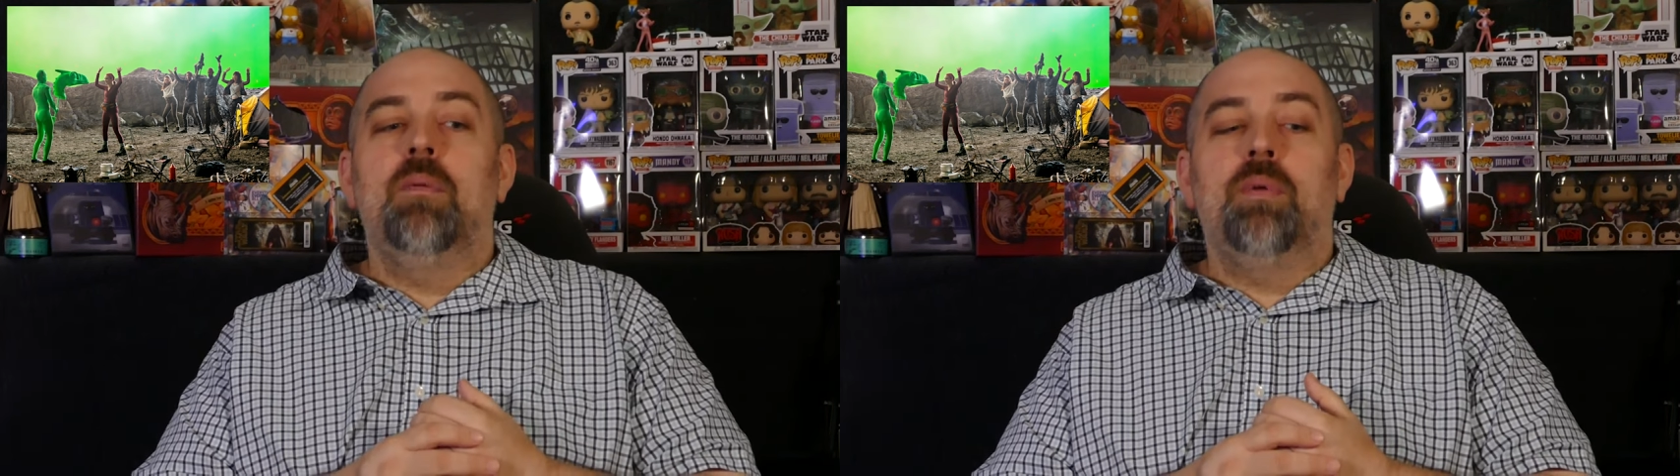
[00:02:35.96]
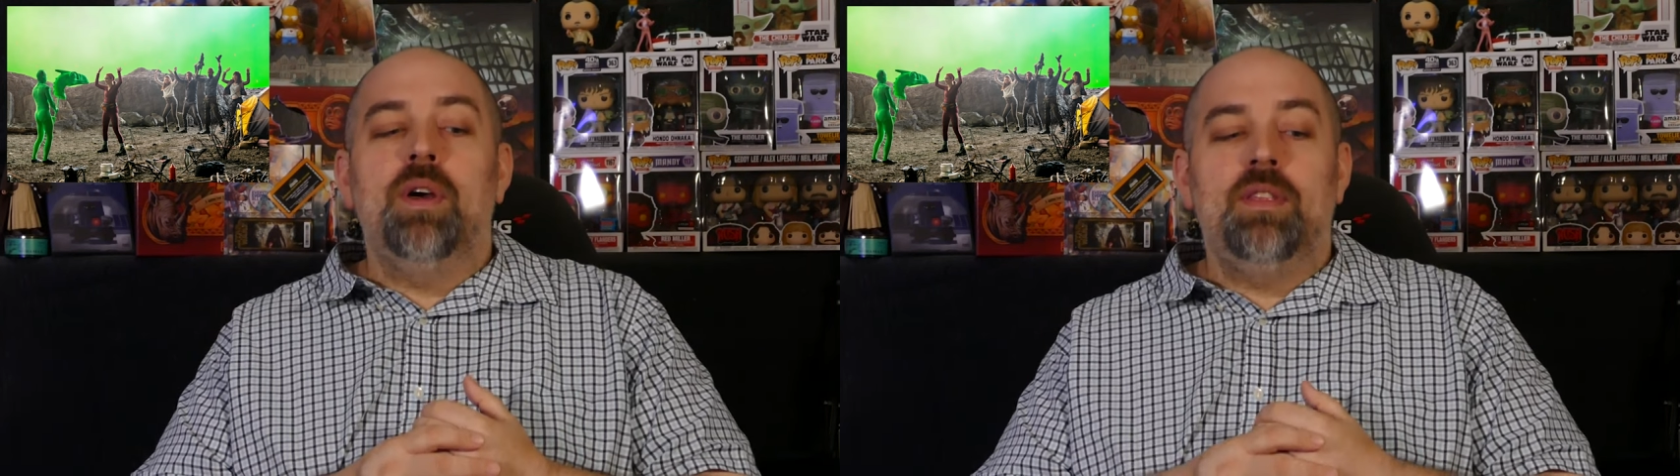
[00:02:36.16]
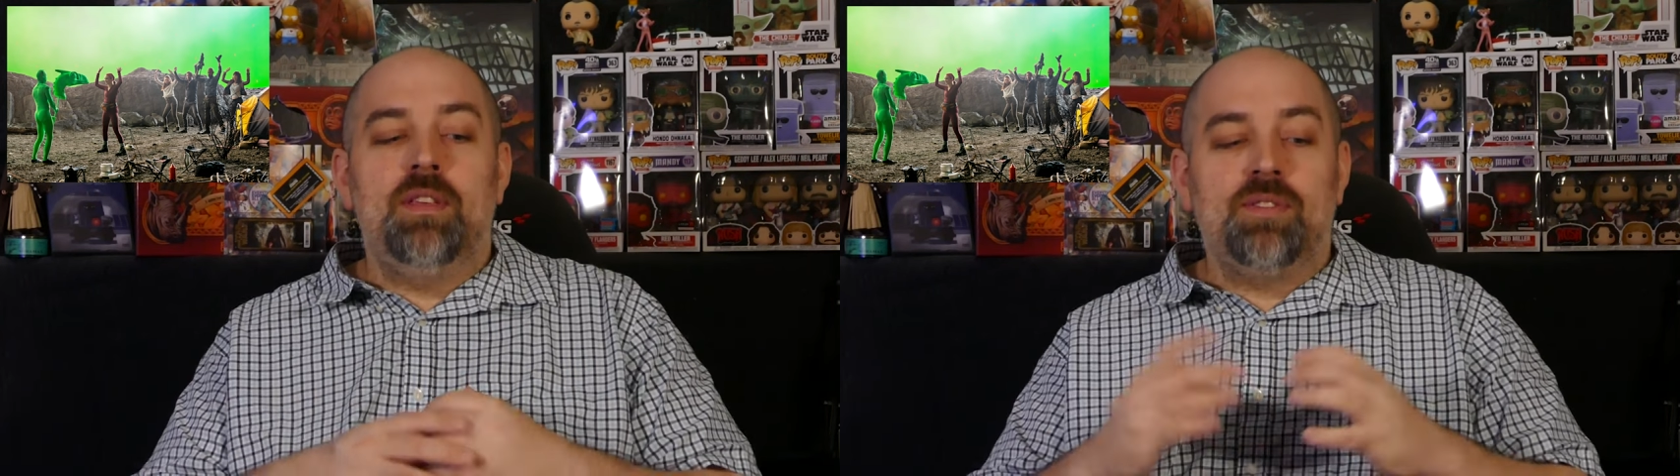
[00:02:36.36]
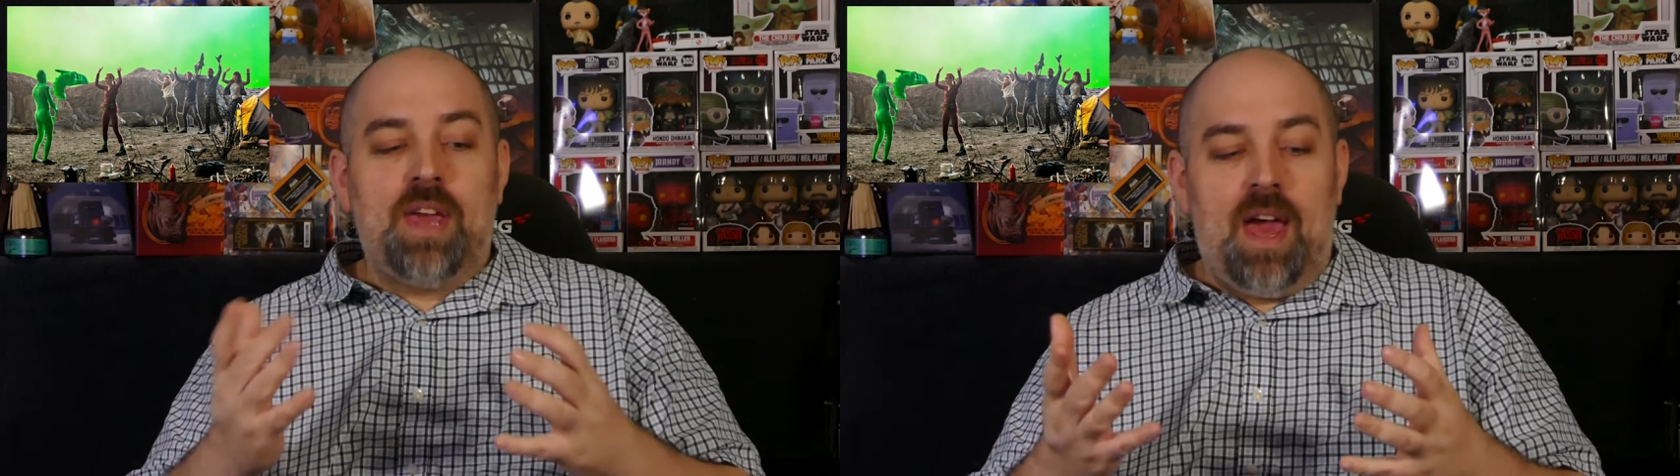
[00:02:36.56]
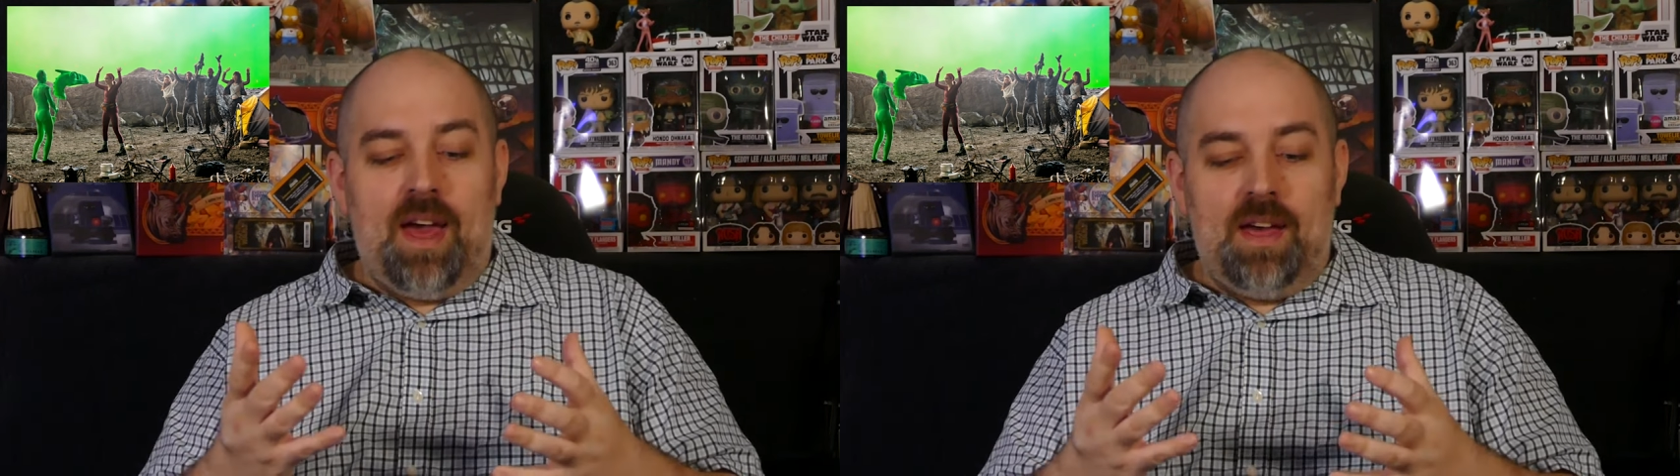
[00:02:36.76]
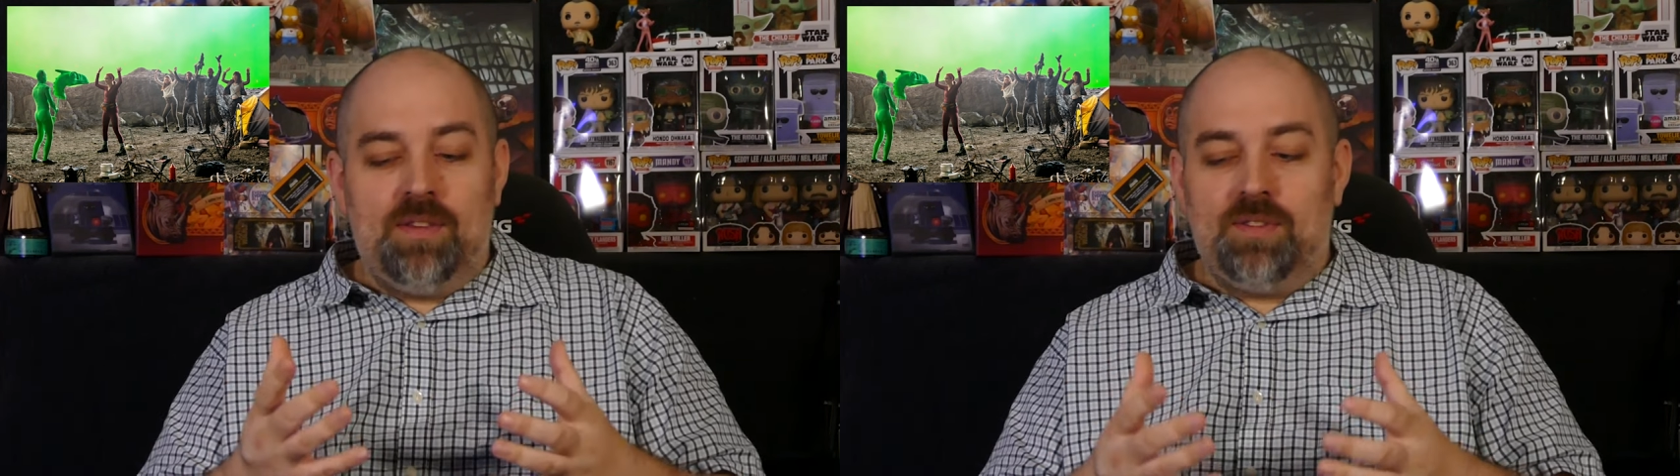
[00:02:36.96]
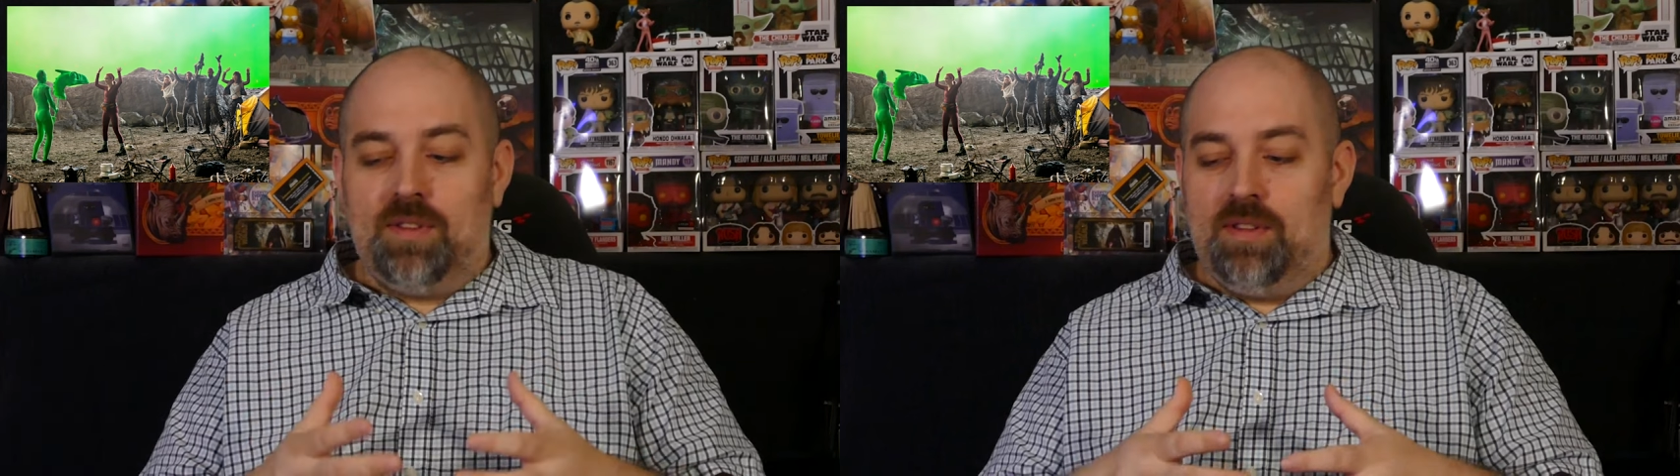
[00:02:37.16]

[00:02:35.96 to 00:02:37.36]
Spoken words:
But this cast,